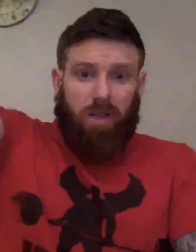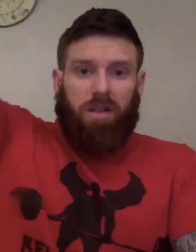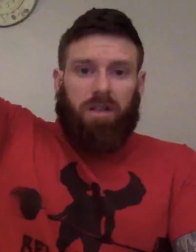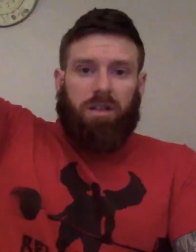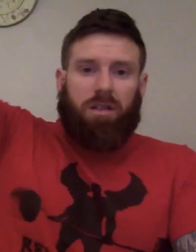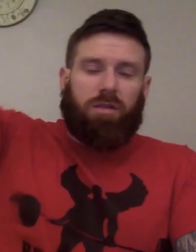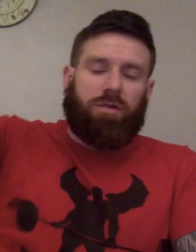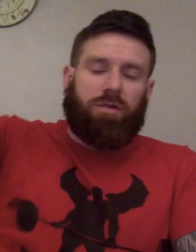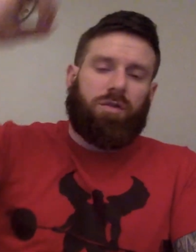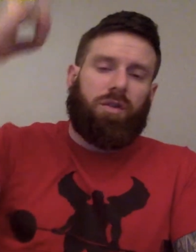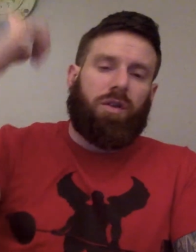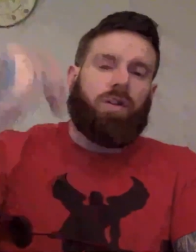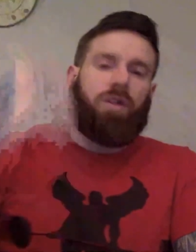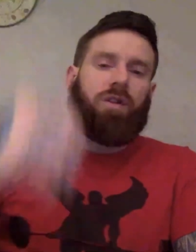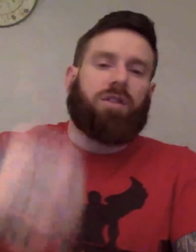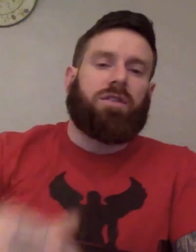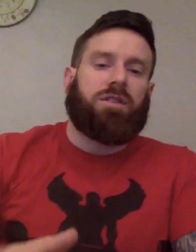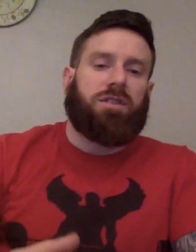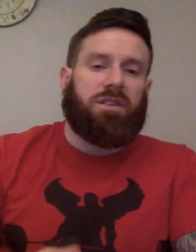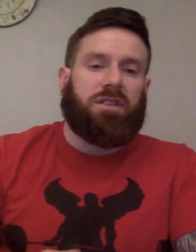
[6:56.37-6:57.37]
there was no
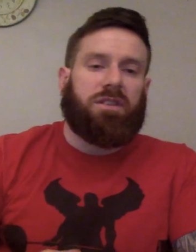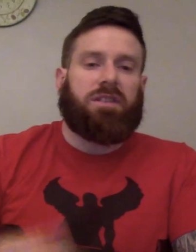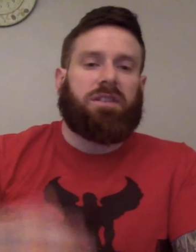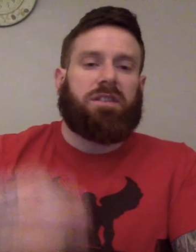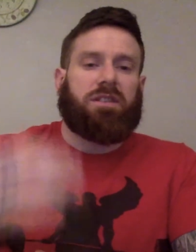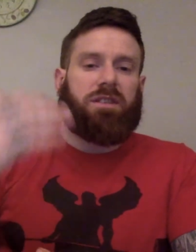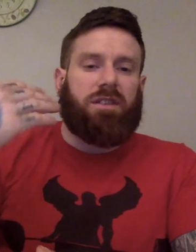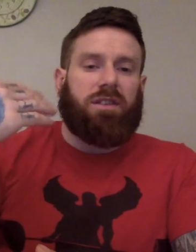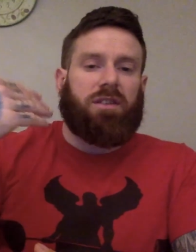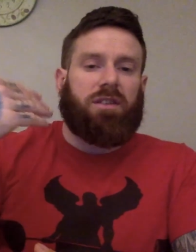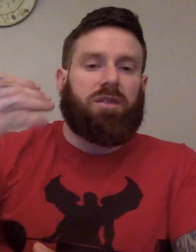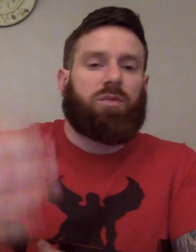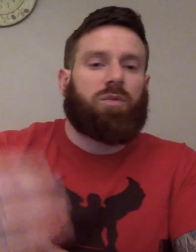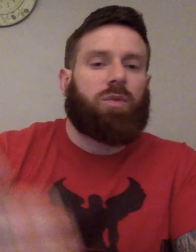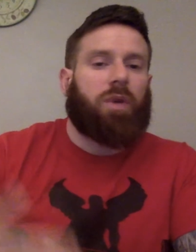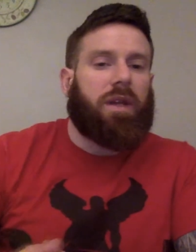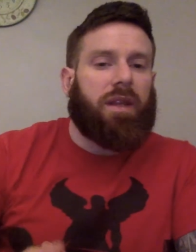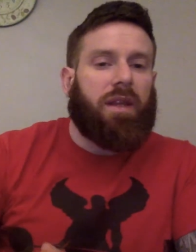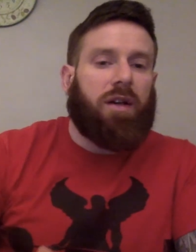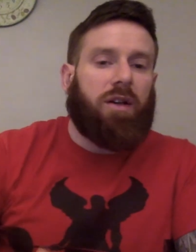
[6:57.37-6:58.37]
consistency in the
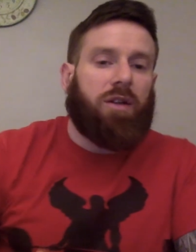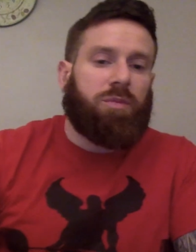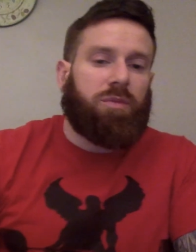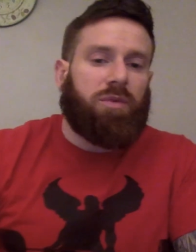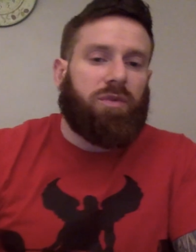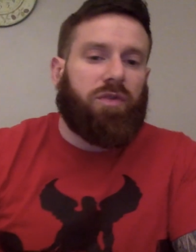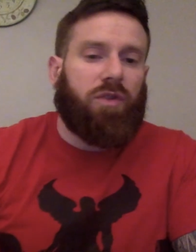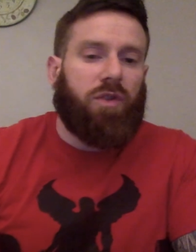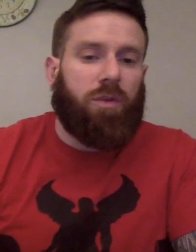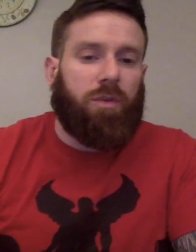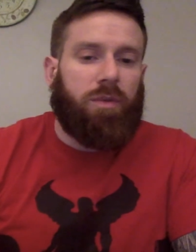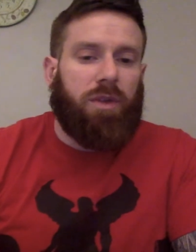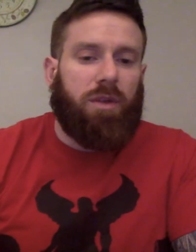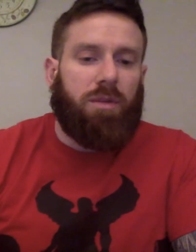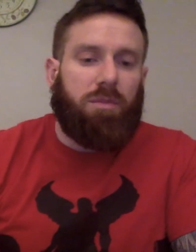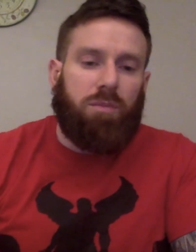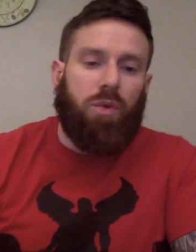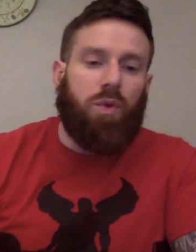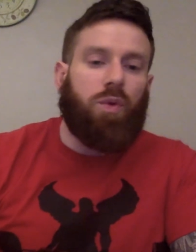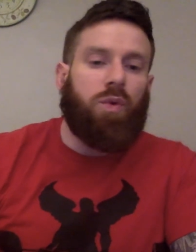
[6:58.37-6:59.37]
way that I was performing the
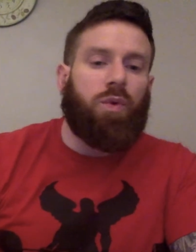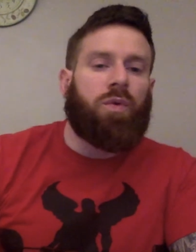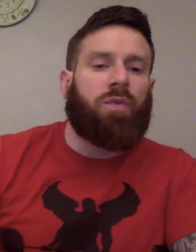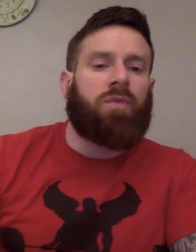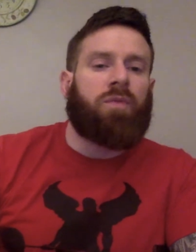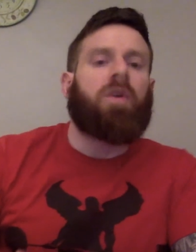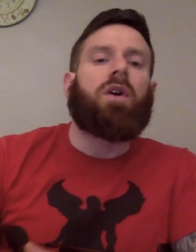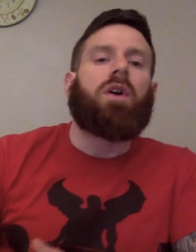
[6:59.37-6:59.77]
move.